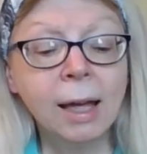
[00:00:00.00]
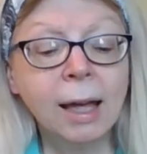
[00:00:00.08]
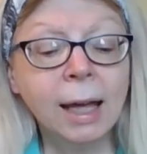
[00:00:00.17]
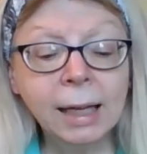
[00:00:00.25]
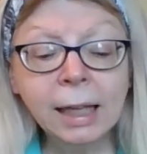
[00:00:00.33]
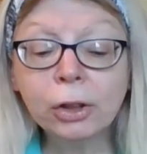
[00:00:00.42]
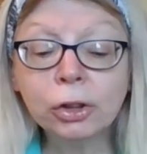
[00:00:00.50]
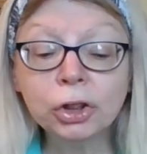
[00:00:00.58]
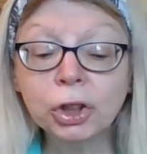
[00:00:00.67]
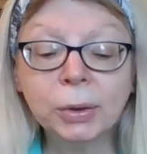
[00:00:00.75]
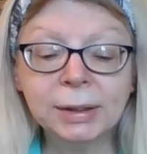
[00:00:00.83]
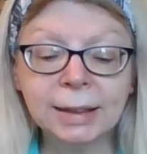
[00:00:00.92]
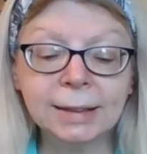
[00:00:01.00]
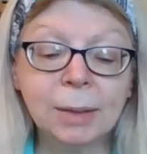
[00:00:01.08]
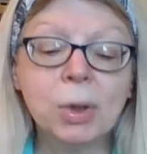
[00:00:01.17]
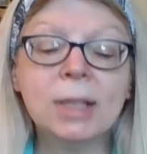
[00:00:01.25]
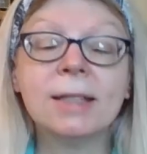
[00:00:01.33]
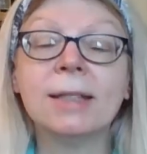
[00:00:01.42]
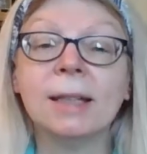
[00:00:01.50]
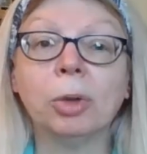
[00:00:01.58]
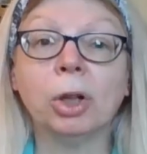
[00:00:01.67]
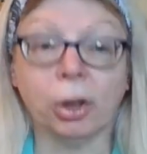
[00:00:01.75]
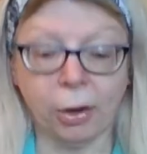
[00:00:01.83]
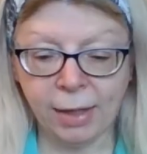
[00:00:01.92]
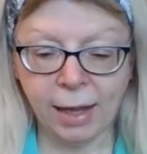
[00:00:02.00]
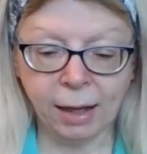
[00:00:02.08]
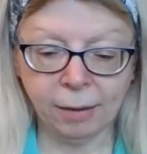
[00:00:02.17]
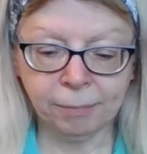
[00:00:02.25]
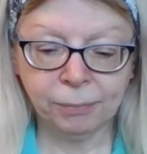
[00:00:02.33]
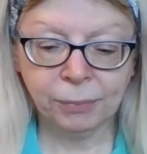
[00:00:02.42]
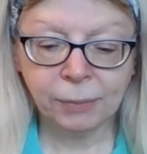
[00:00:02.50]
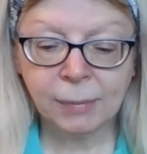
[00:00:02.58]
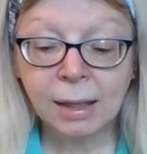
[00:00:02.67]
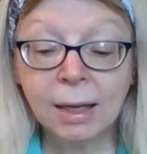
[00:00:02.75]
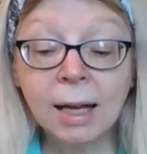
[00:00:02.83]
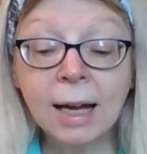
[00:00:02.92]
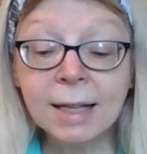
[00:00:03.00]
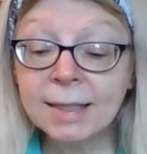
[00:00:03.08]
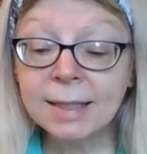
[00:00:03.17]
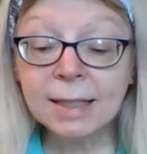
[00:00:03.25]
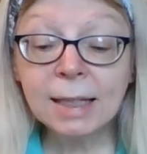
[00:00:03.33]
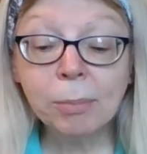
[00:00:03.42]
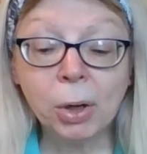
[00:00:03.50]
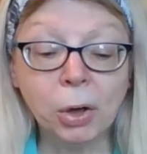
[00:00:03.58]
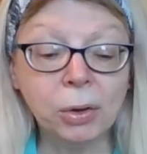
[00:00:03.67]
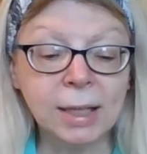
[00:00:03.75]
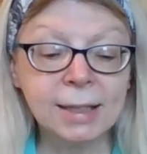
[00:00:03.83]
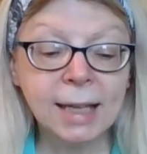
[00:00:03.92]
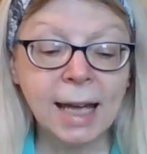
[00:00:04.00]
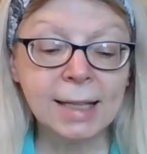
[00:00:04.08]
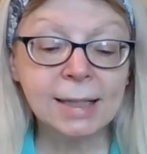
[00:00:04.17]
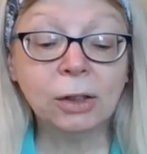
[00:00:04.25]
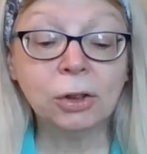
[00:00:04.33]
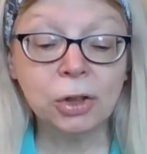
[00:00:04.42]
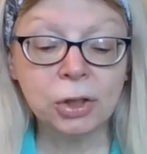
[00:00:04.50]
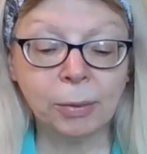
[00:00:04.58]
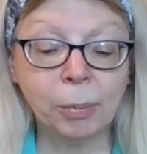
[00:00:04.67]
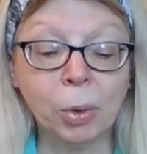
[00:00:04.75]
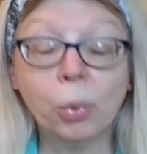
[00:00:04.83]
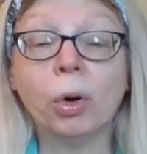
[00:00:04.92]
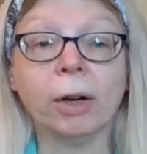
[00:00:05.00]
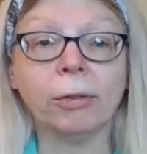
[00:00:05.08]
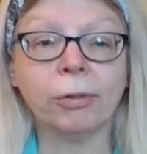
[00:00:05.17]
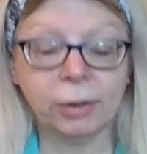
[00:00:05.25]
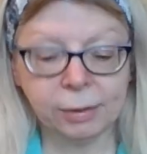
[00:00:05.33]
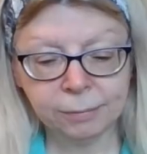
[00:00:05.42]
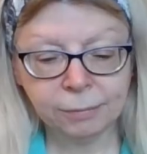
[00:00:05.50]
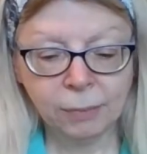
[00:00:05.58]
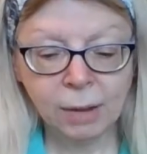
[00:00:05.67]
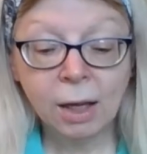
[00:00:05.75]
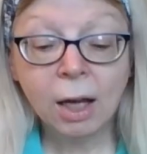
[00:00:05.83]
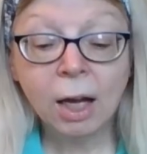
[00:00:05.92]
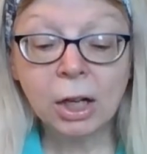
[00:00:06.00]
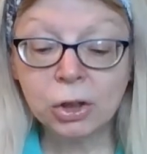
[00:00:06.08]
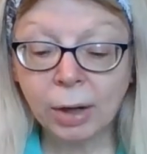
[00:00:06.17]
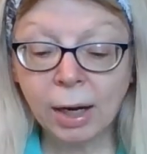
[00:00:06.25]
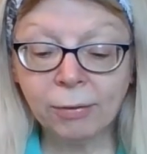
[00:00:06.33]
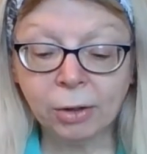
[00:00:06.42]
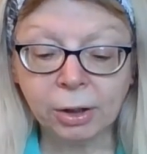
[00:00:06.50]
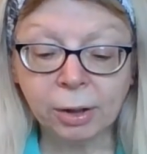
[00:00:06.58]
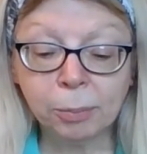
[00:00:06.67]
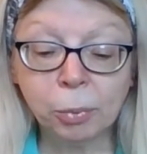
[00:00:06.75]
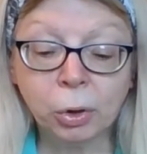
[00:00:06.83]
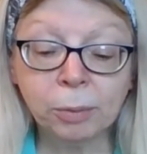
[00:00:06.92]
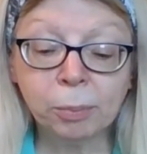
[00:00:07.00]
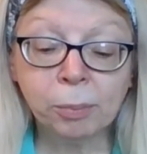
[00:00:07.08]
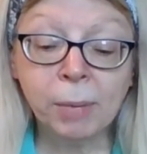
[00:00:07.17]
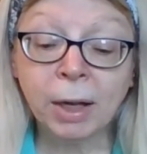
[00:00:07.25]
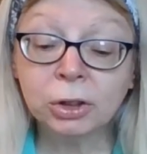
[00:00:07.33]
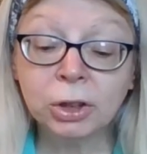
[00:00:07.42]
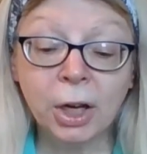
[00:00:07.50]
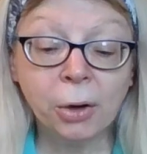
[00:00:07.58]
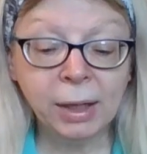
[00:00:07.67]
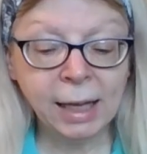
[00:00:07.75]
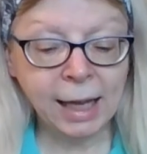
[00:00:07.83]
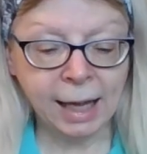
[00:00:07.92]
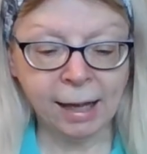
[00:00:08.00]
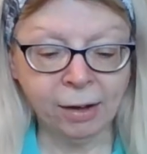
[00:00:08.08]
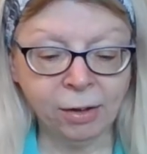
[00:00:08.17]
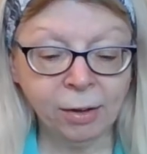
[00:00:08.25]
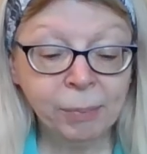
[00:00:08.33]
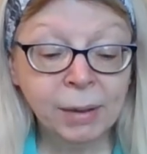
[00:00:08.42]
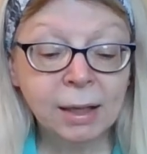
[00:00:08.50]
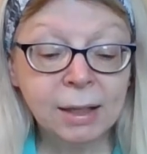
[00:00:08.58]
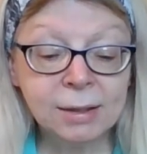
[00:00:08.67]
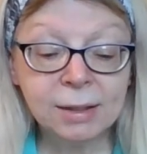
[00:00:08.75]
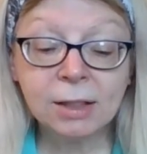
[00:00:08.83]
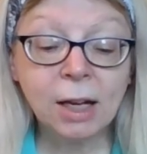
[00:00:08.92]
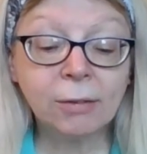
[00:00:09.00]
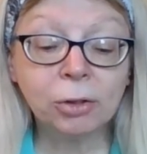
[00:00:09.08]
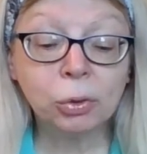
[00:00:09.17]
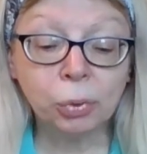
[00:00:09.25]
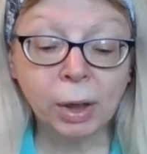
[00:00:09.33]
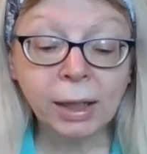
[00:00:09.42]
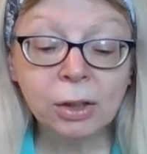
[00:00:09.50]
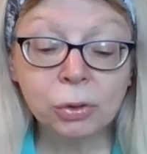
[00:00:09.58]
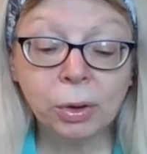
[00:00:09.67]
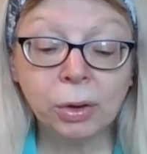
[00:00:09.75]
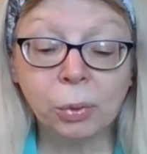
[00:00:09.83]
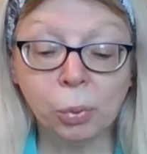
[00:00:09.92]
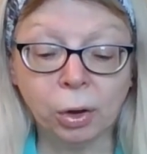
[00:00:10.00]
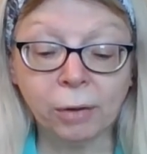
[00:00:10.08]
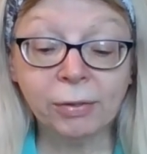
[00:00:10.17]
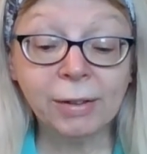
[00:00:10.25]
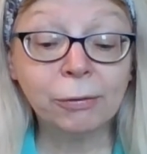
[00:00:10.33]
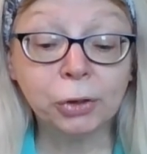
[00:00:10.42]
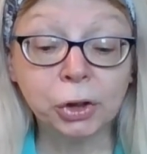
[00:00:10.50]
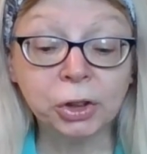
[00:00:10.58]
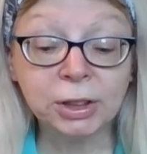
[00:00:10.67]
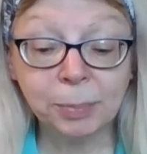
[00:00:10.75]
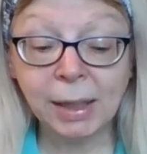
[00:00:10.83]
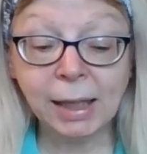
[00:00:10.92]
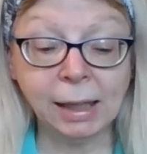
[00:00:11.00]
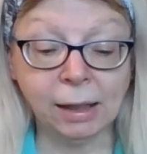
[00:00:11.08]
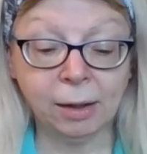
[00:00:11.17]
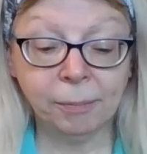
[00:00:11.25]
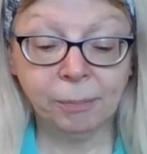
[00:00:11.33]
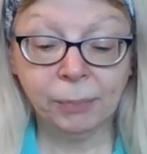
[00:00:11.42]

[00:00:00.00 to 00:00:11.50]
And here, too, is a somewhat similar thing. A steamboat is casting loose from the wharf. A traveler, portmanteau in hand, is discovered running toward the wharf at full speed.